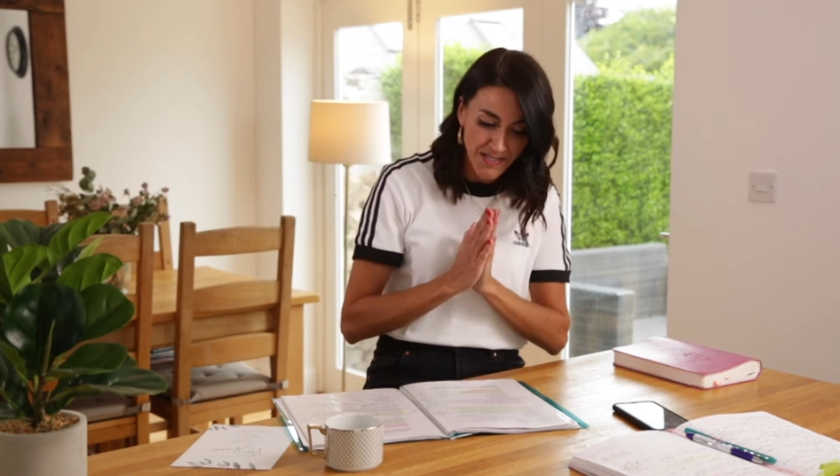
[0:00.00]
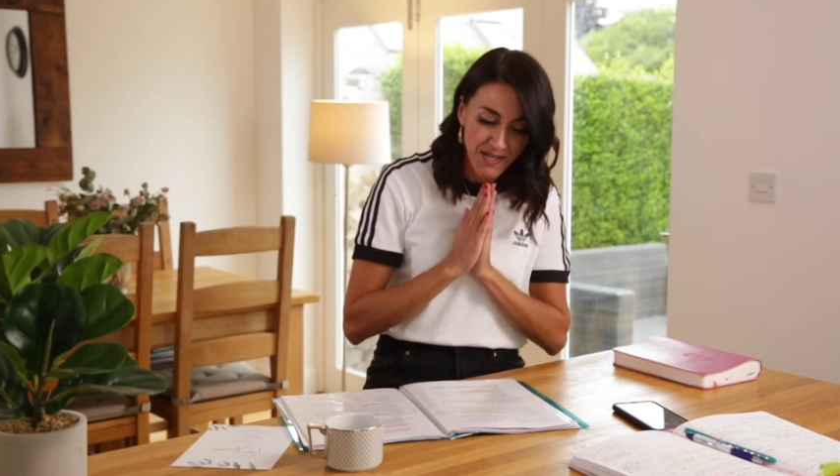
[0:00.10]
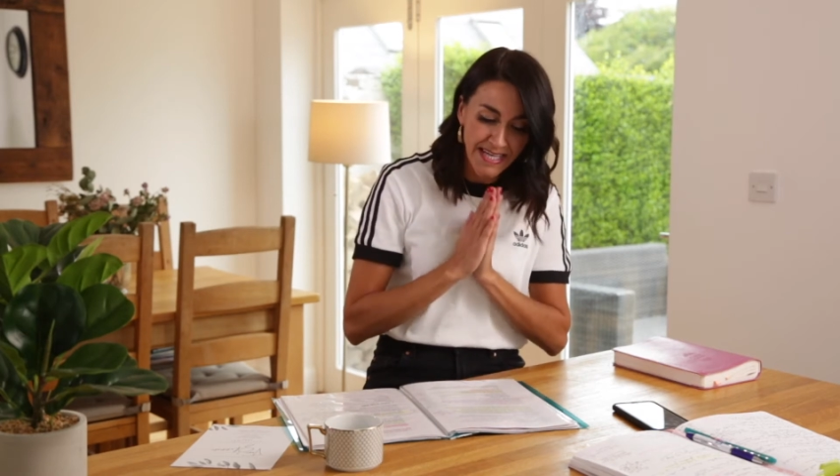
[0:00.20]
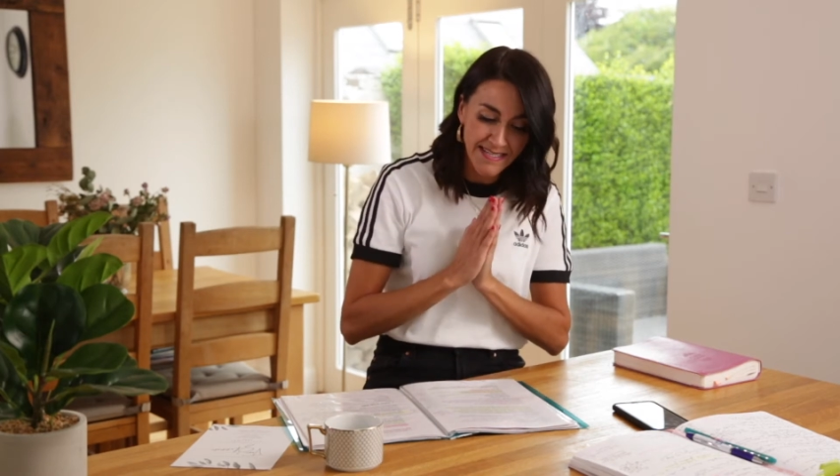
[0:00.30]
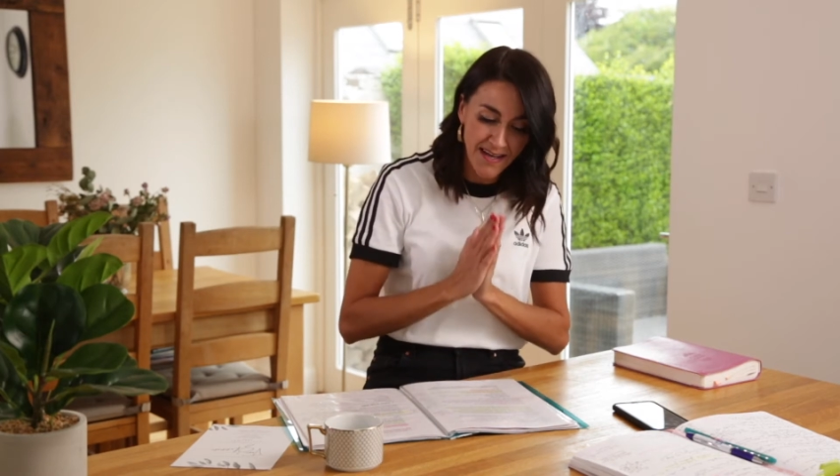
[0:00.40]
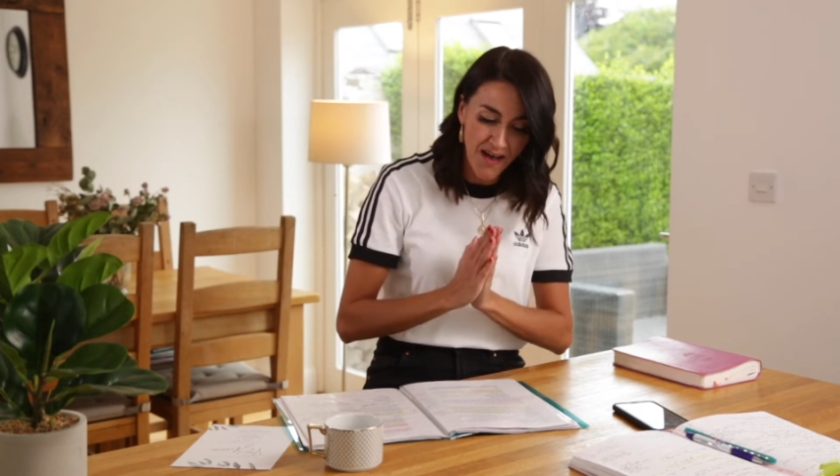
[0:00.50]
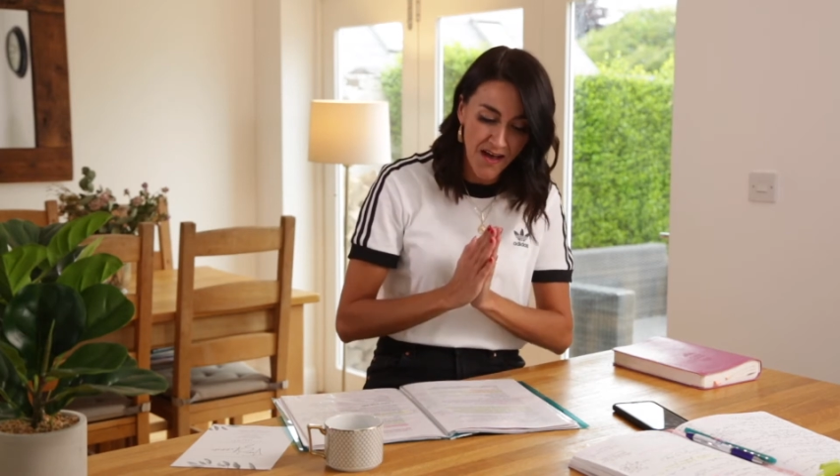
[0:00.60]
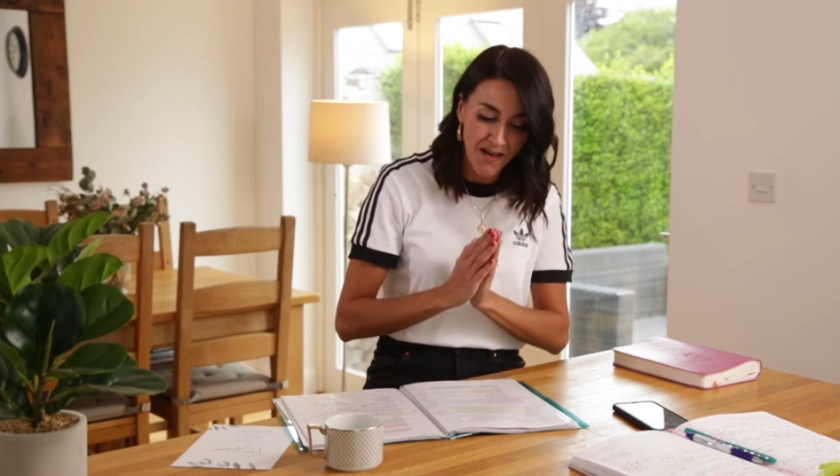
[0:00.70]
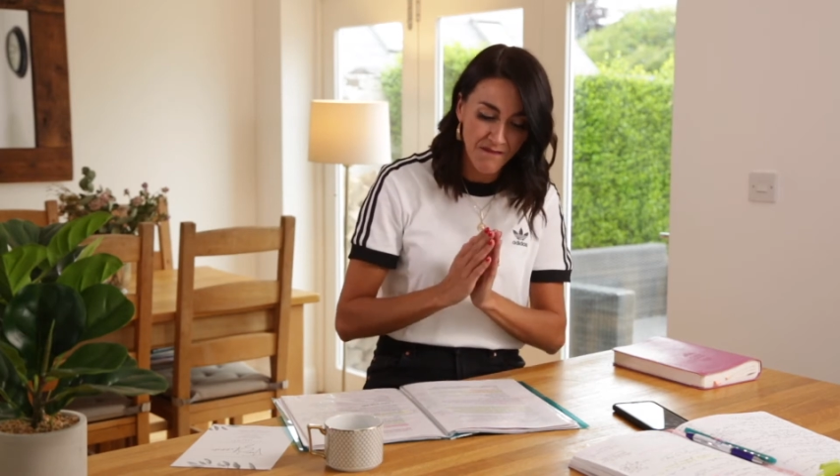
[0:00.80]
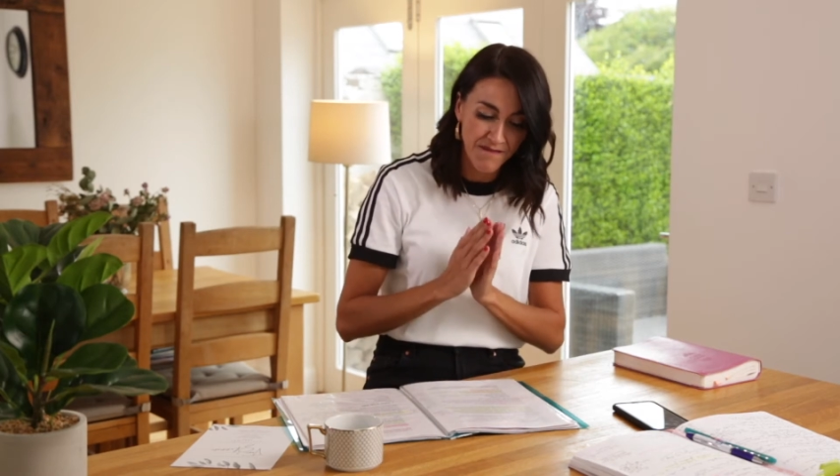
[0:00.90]
to his
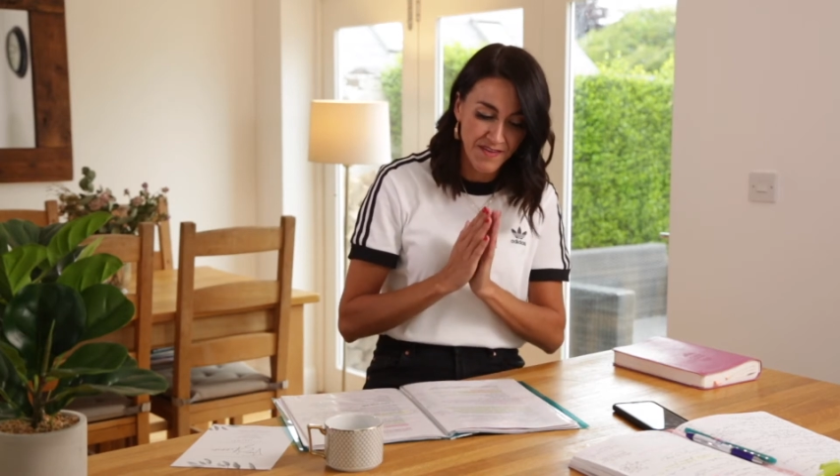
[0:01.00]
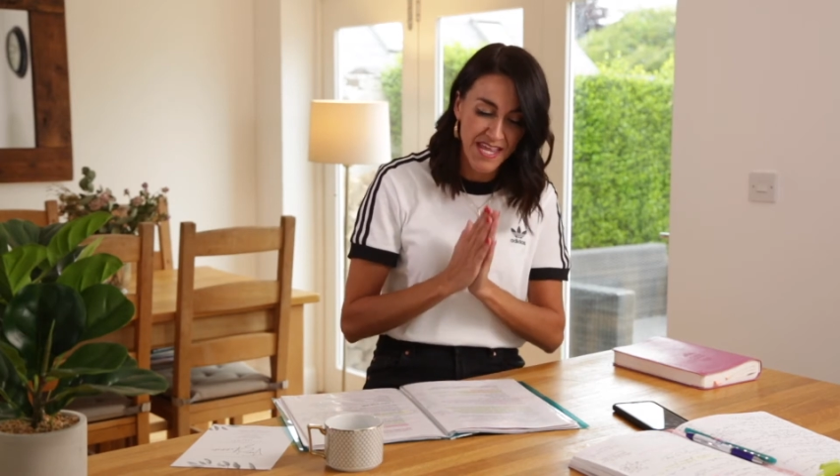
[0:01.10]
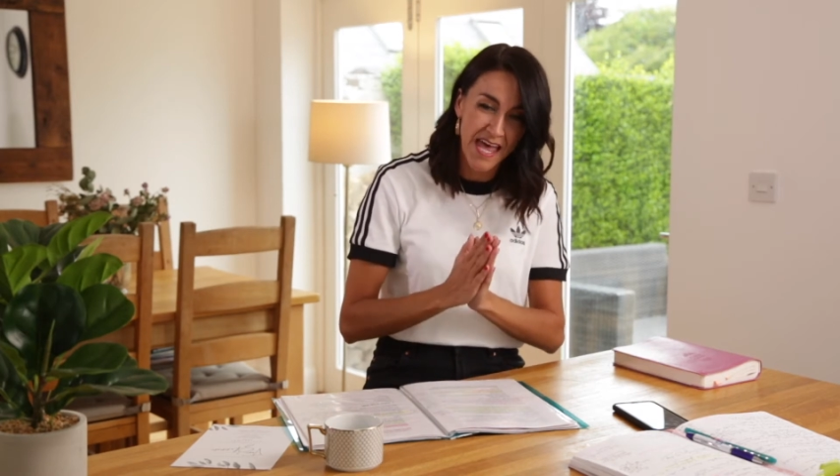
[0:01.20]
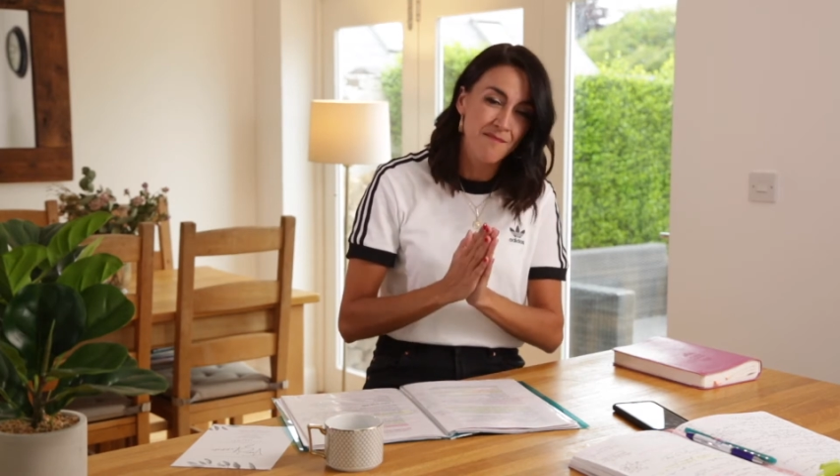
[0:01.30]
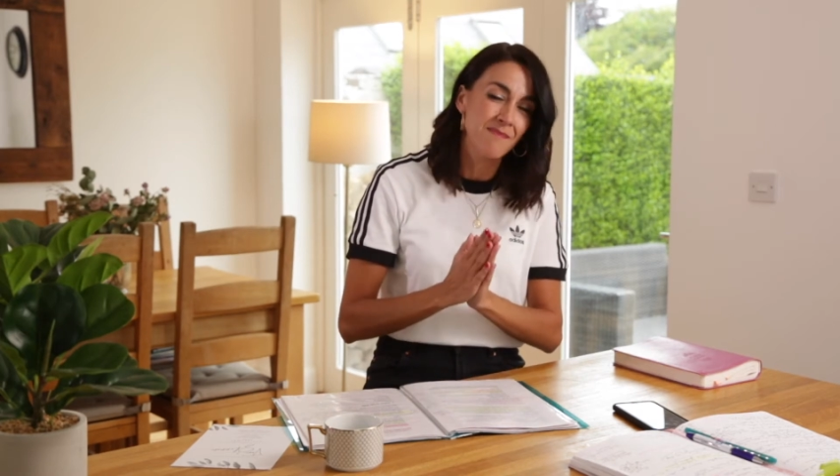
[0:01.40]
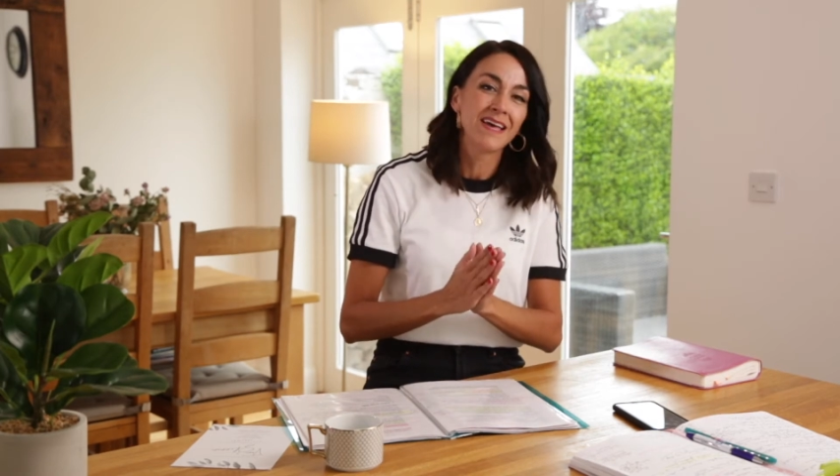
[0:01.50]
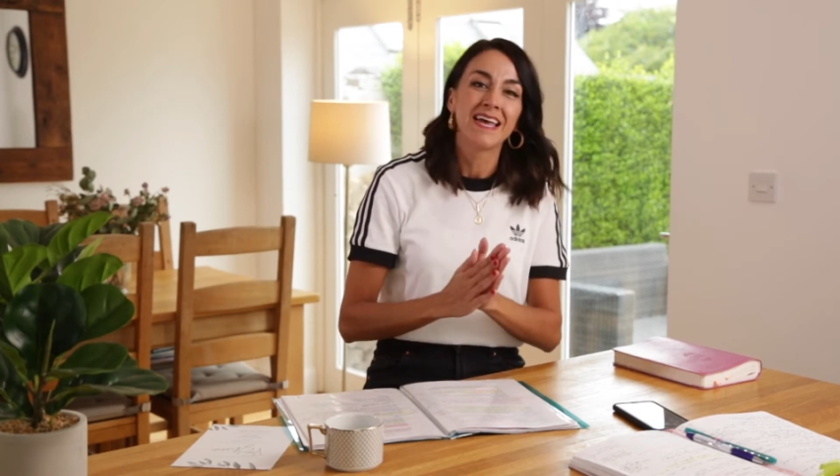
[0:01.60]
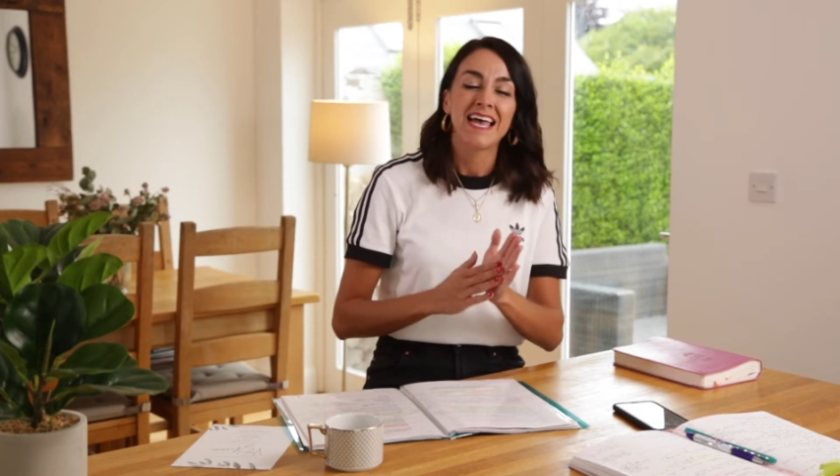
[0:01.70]
heart for them.